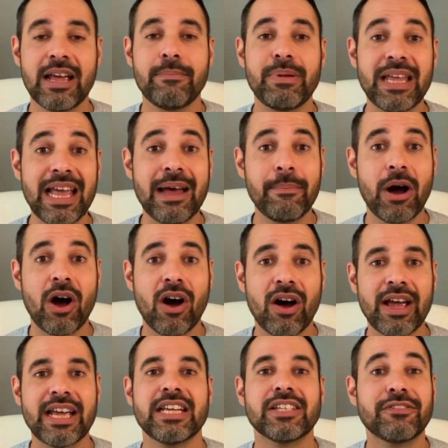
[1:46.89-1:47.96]

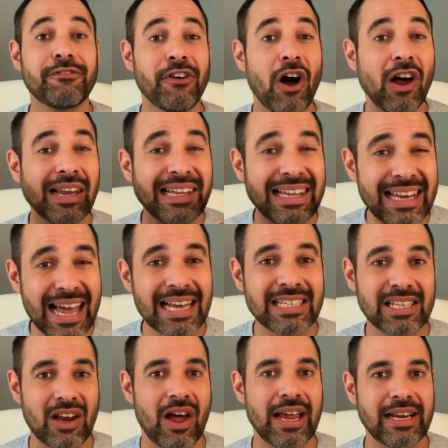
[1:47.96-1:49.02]
PMR is far
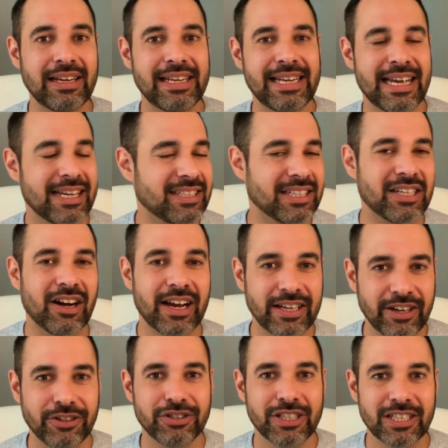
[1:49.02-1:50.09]
less likely as a
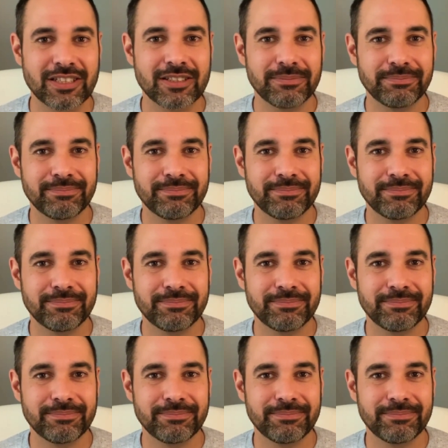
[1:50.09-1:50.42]
diagnosis.